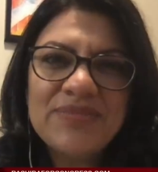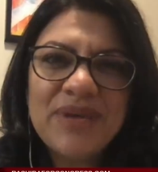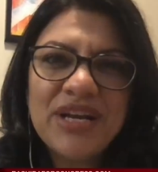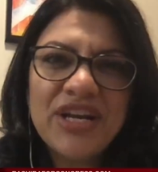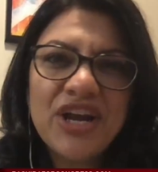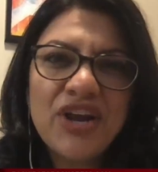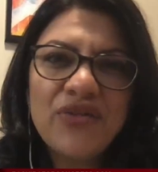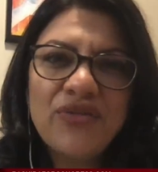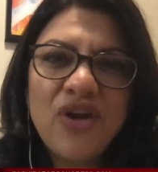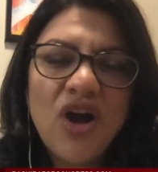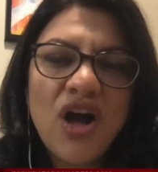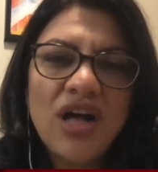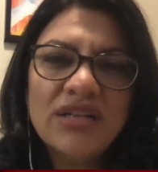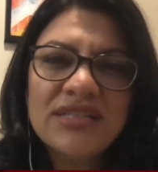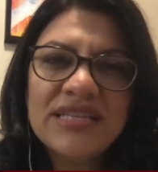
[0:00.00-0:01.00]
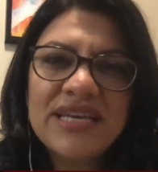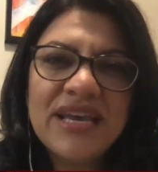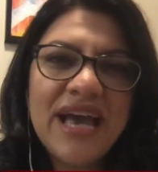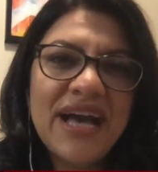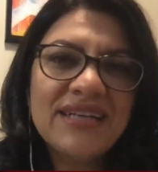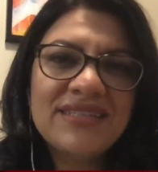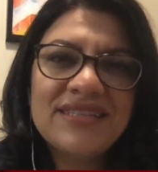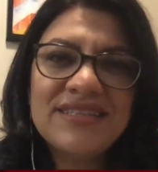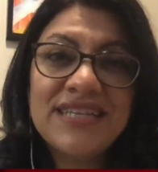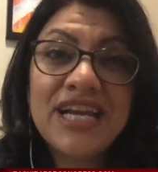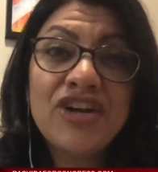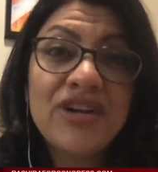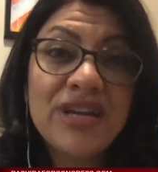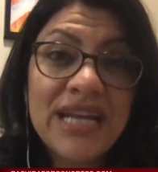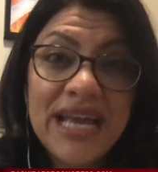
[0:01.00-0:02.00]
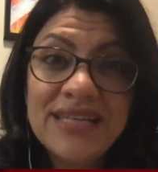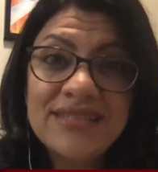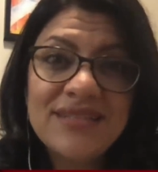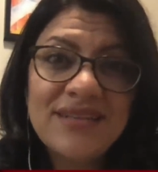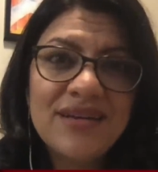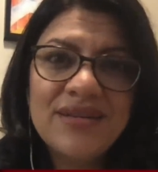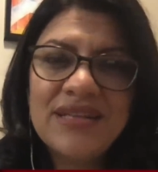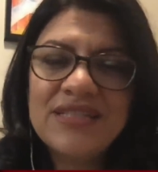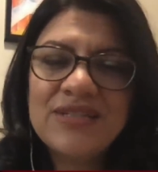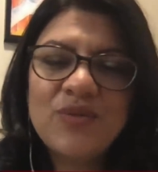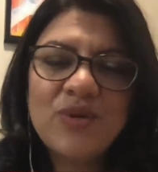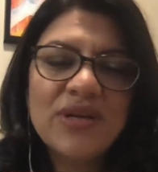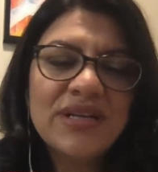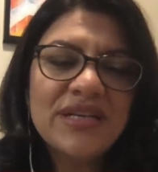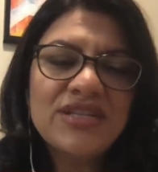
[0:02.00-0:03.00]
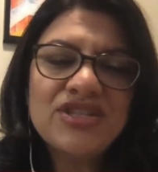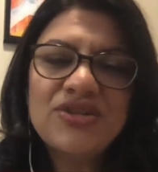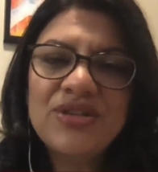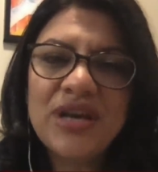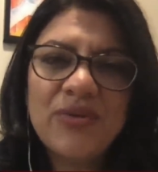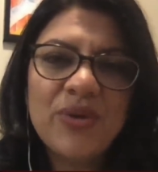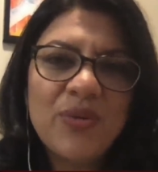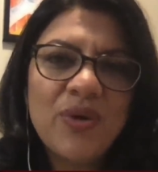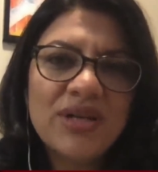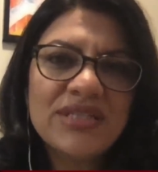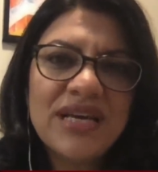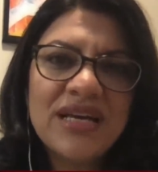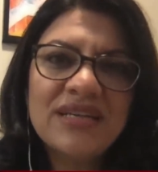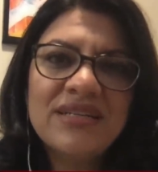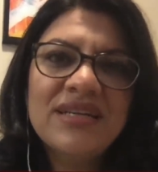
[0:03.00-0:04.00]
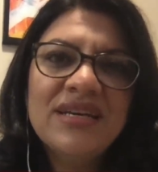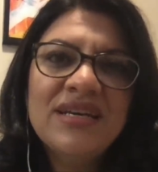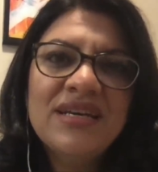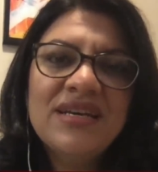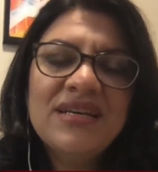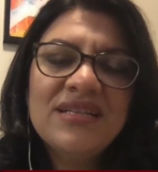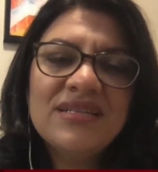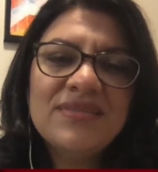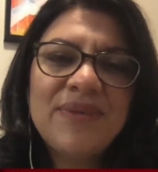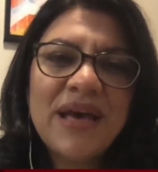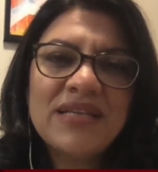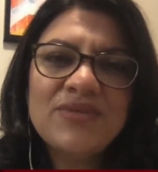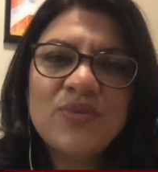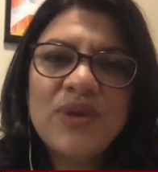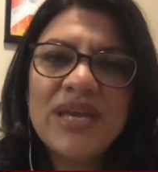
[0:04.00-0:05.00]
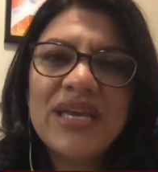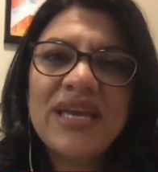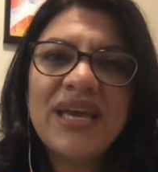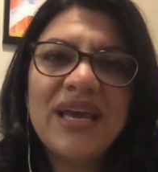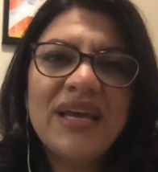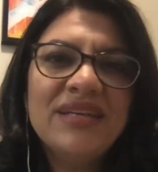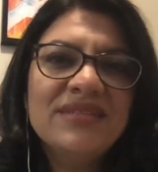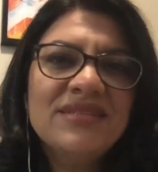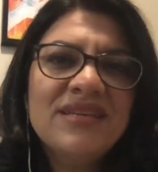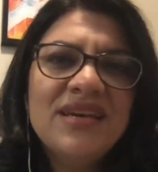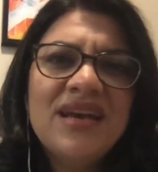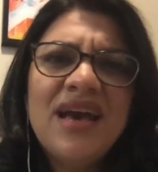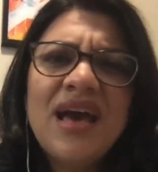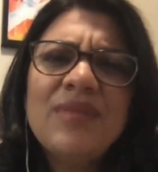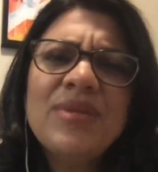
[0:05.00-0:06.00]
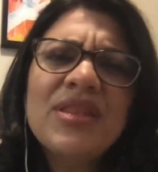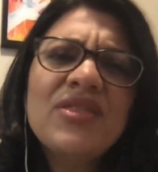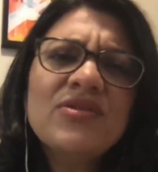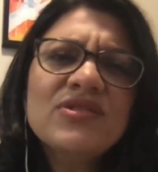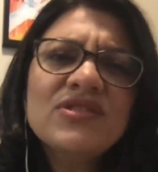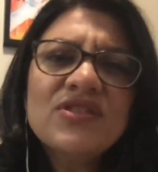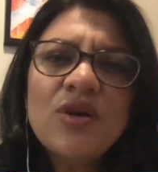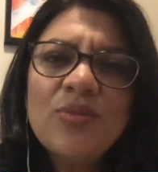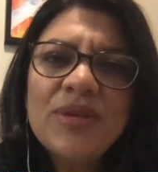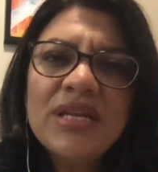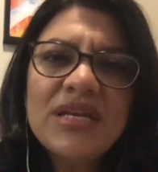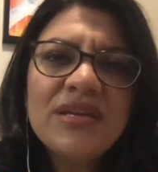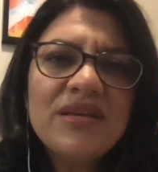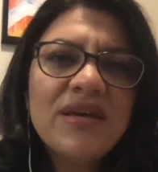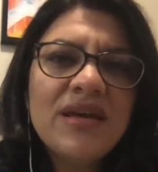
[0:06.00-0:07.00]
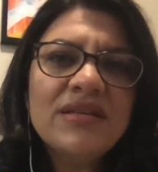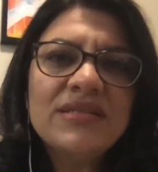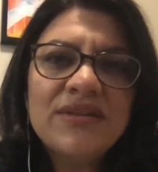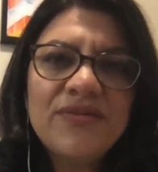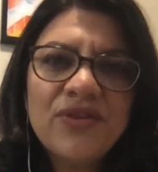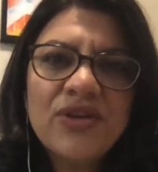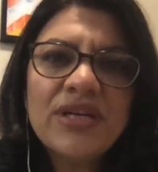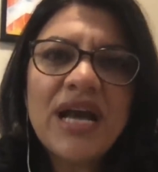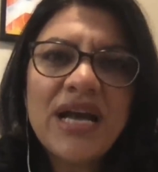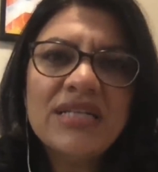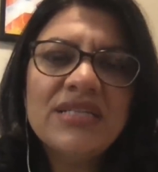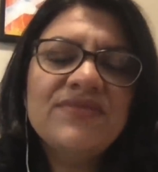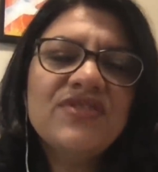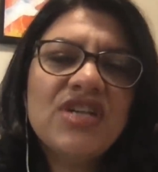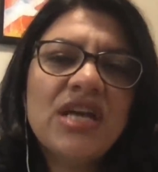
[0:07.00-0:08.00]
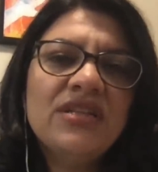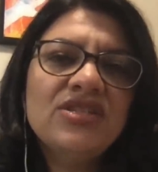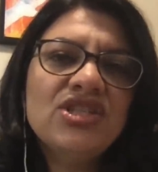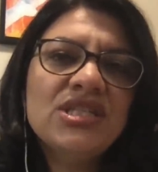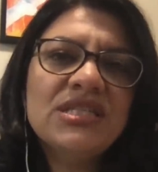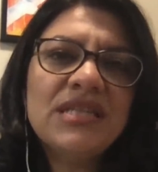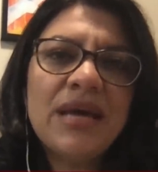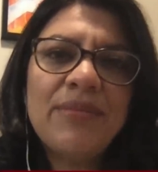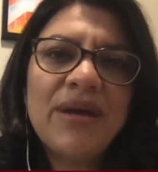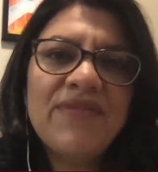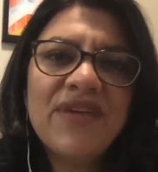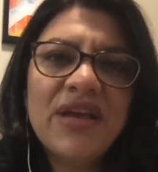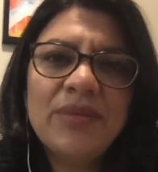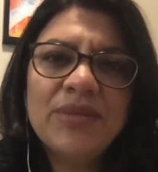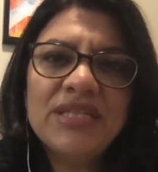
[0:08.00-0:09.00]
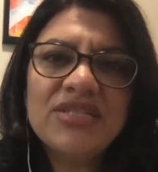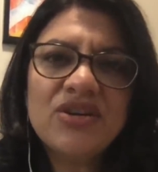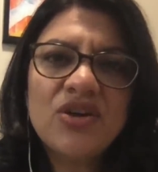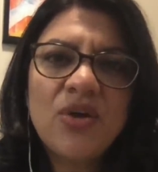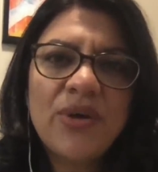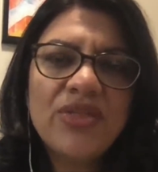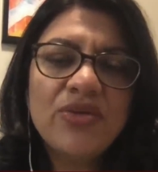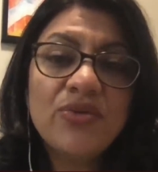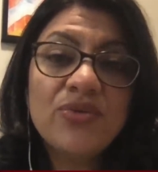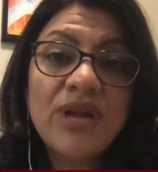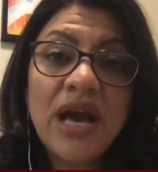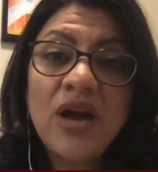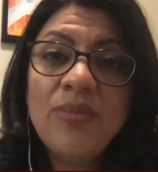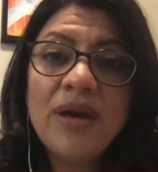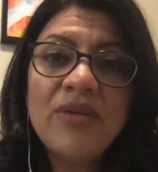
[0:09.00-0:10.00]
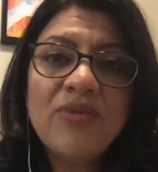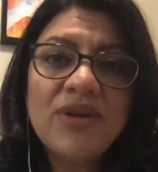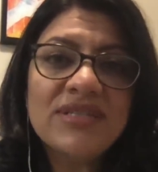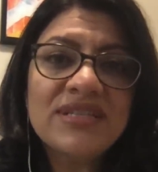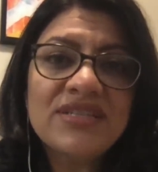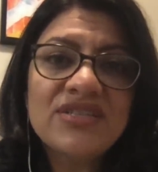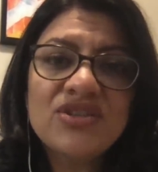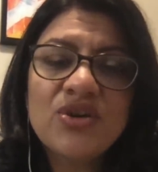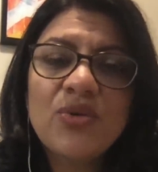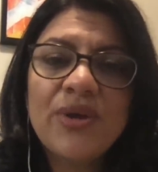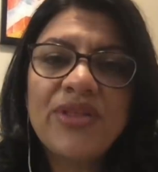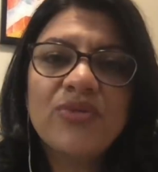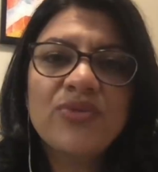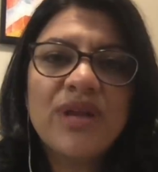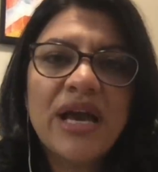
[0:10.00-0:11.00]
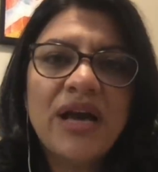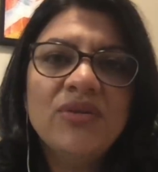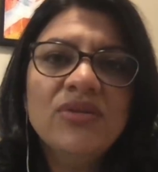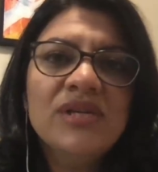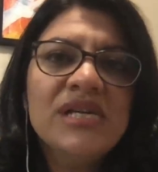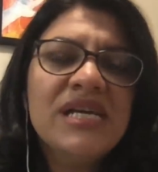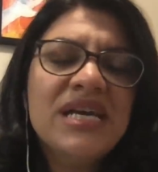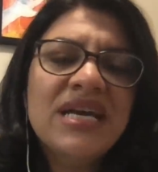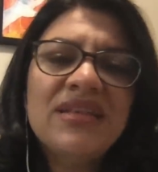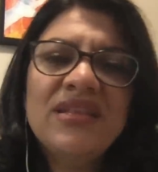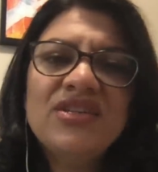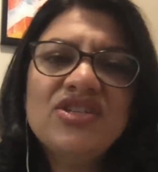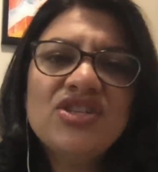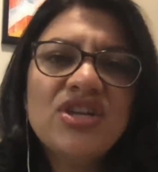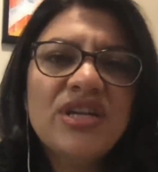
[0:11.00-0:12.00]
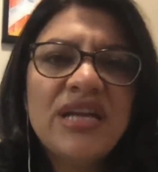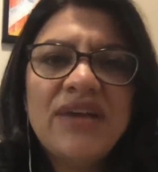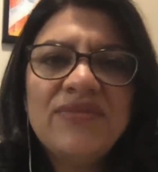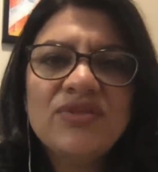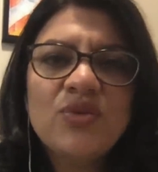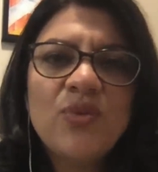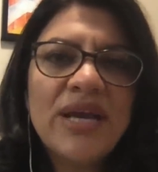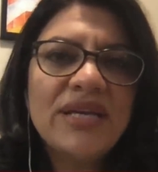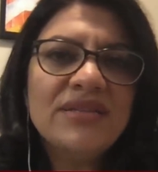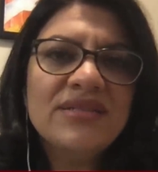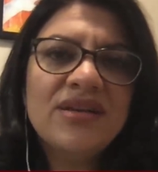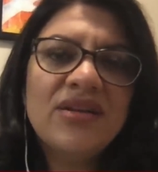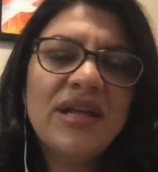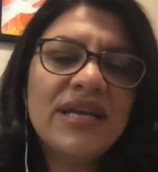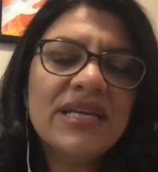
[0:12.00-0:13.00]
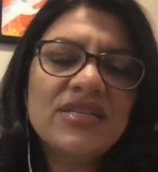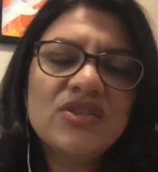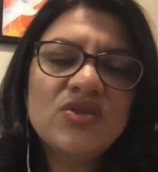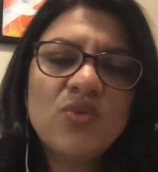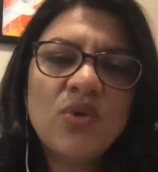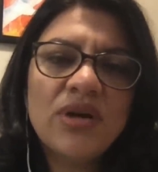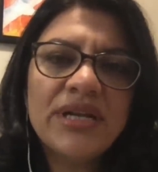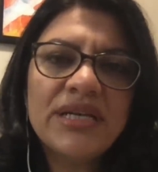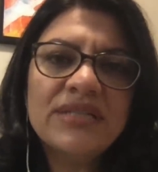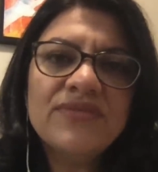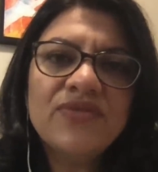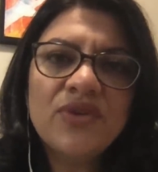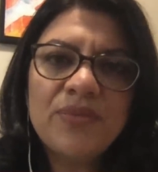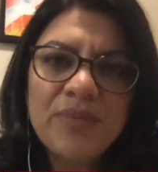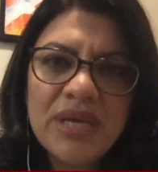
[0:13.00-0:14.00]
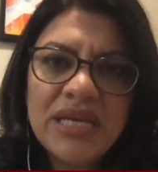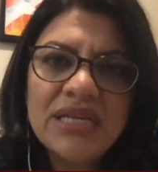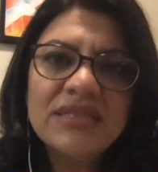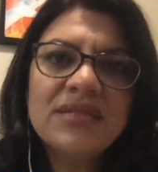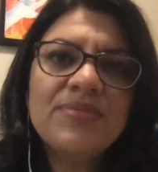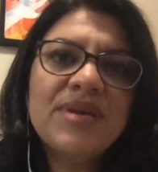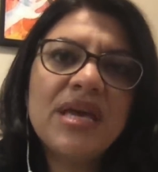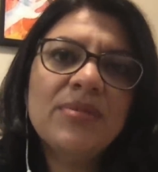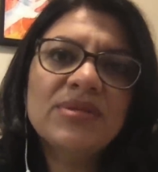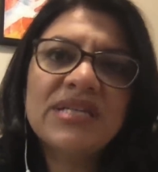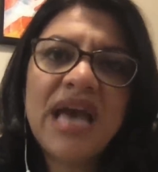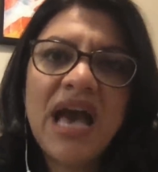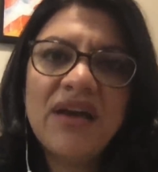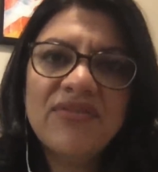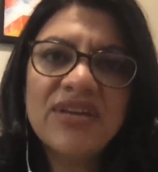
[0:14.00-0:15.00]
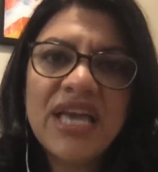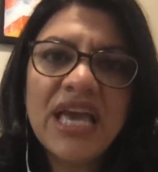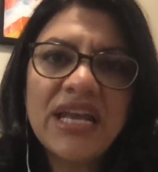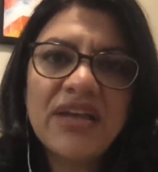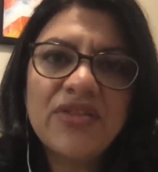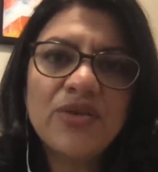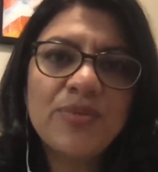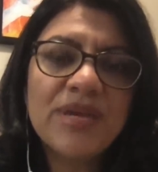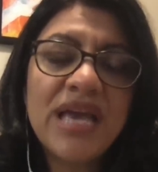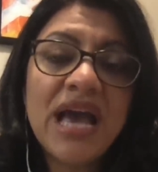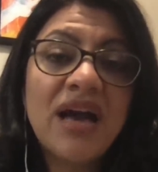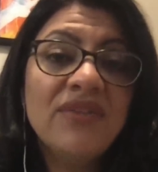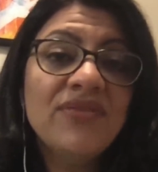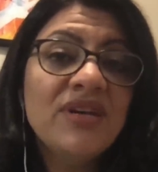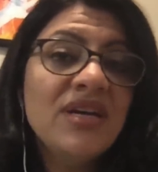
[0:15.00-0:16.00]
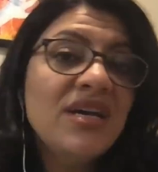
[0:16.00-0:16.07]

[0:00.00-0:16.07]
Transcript: Medicare for all to get access to hearing aids. Uh, that's one issue that we worked on this past week. And I mean, there's so many different kind of challenges that my families are going through now, my residents are going through now, and they shouldn't have to wait until I get sworn in for me to be able to advocate on their behalf.